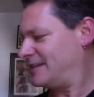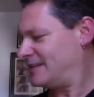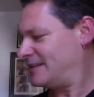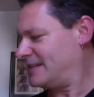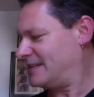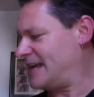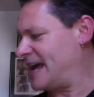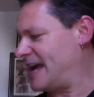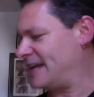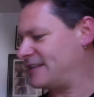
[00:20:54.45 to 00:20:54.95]

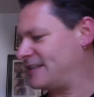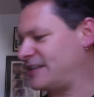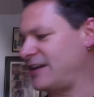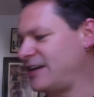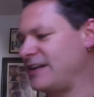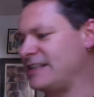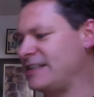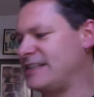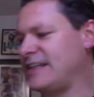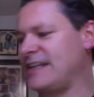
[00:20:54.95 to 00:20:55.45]
Yeah, so
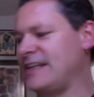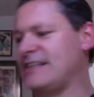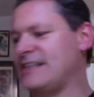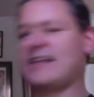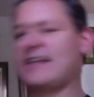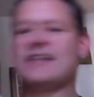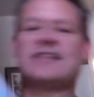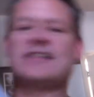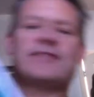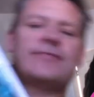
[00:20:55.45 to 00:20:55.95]

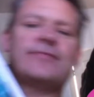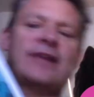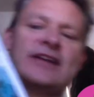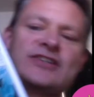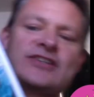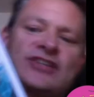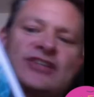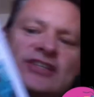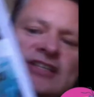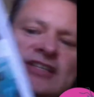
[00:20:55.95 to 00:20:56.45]
it's a
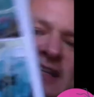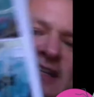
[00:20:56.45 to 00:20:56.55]
much